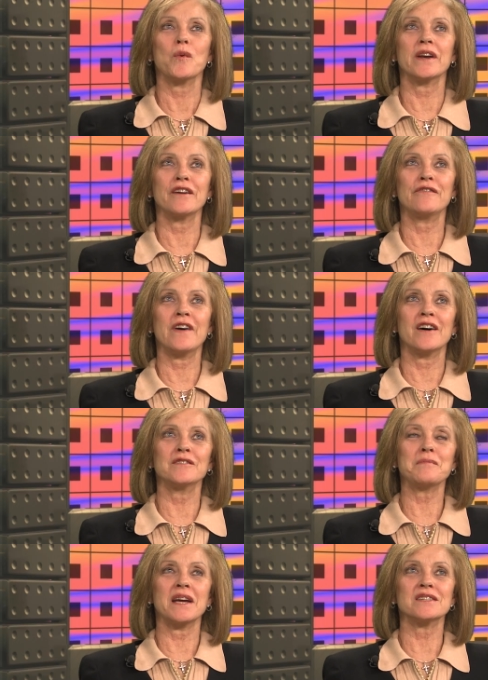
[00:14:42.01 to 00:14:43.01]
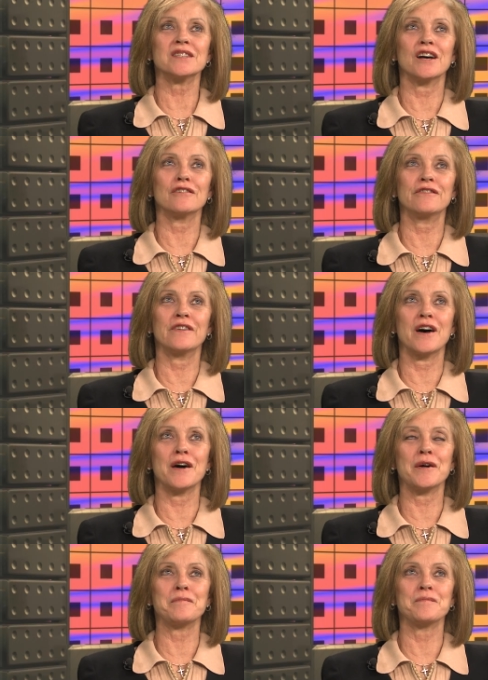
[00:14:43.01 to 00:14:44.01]
what I found myself,
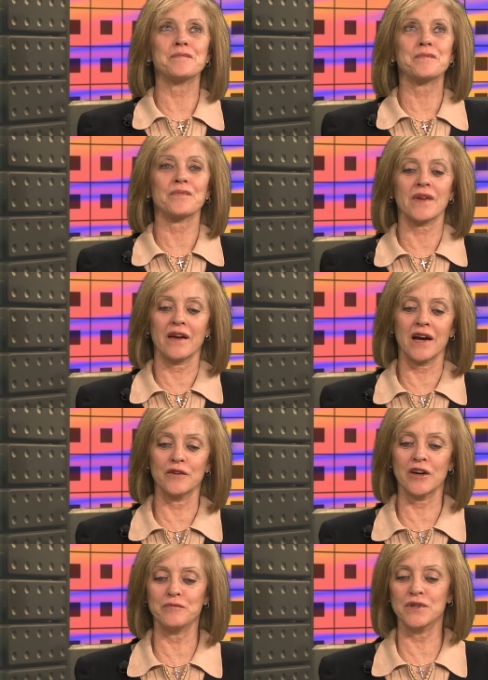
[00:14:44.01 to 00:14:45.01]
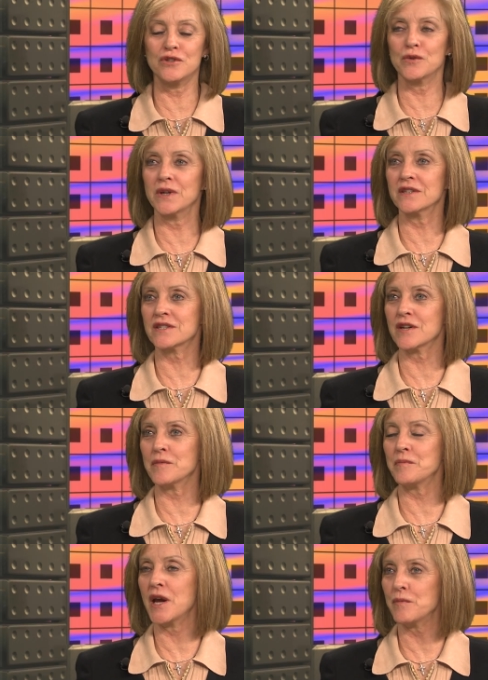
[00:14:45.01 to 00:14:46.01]
I've been doing
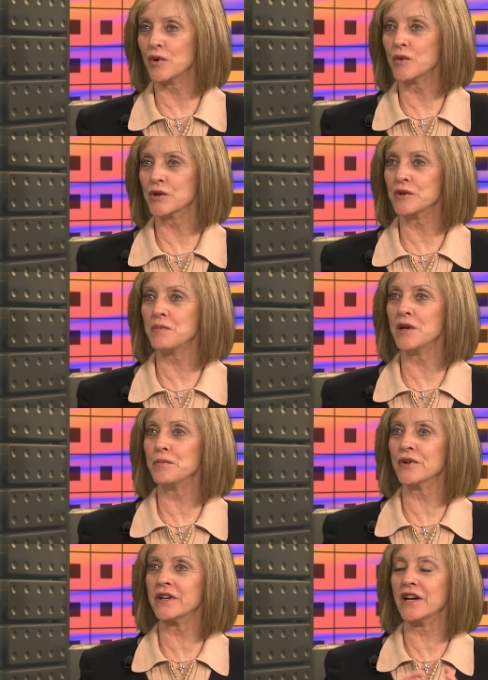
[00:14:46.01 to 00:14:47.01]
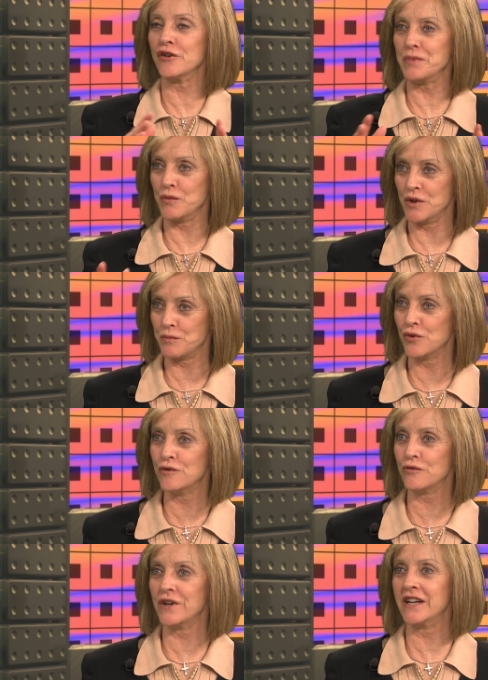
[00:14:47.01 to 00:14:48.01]
some paperwork with people and helping with
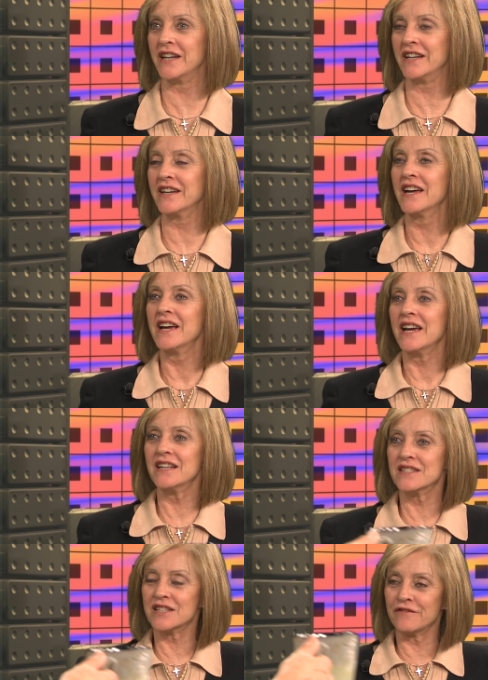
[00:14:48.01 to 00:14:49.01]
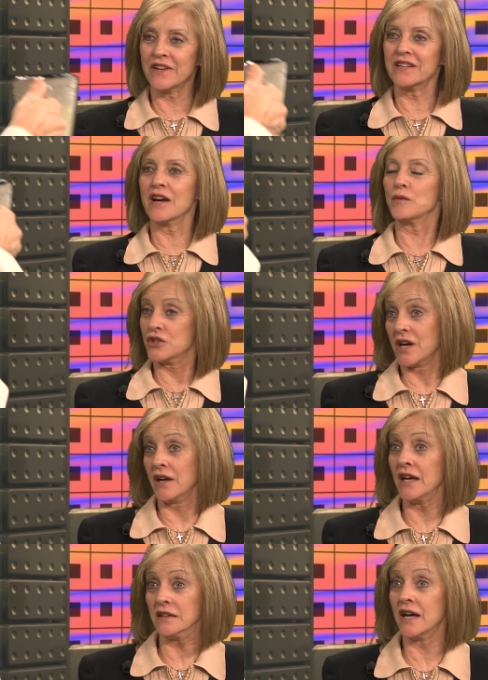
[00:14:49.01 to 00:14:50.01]
proofreading and stuff like that, which
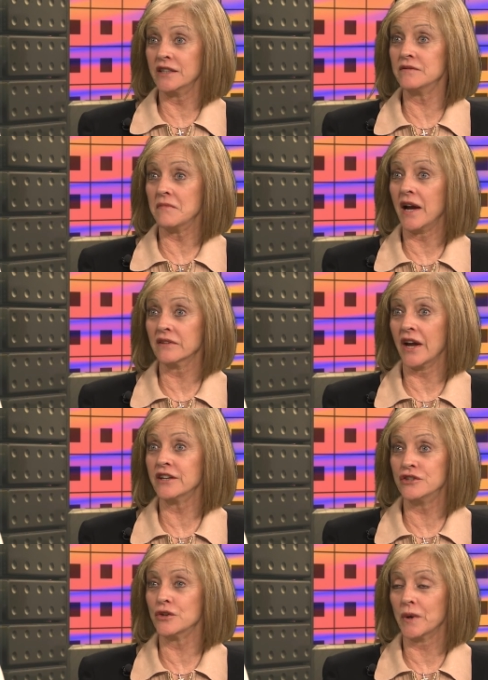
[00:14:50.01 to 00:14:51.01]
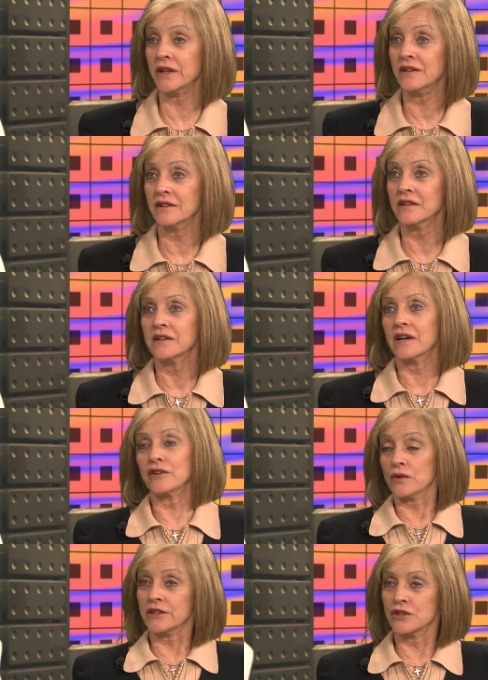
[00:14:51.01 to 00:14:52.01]
I like doing. I
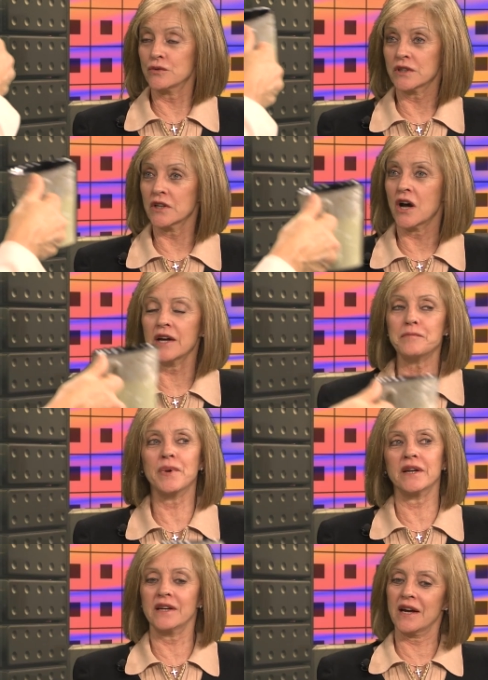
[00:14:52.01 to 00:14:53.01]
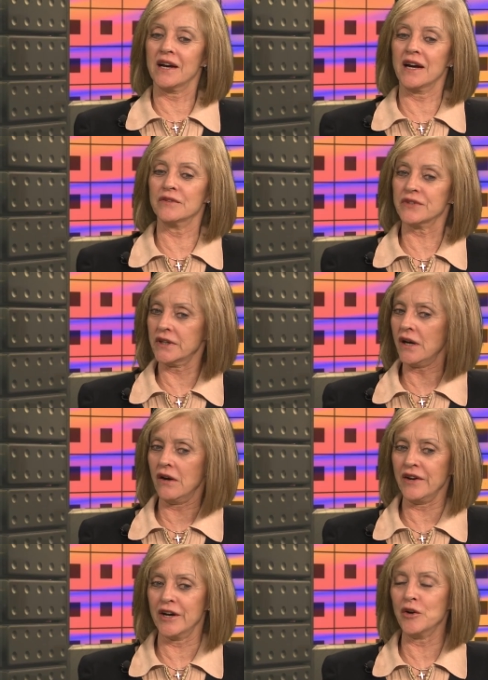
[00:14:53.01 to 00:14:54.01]
don't like to do it a lot, but I was like, yeah,
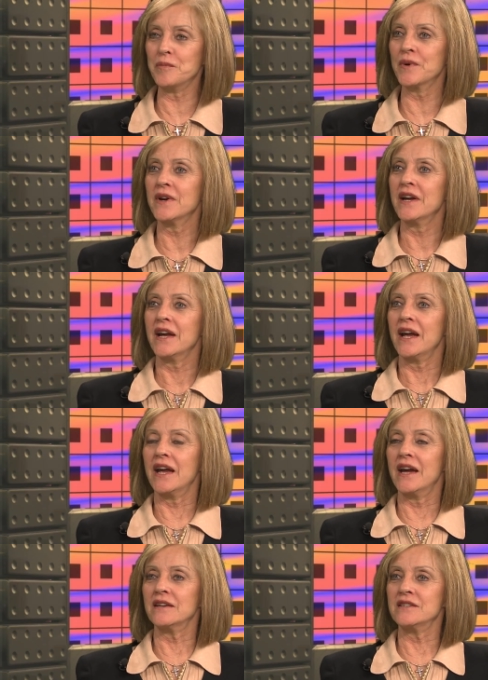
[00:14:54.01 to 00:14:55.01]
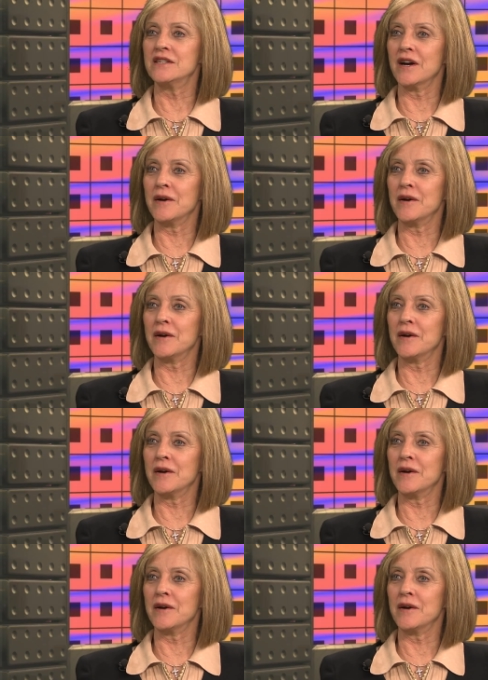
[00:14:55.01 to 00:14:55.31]
I'll help. And,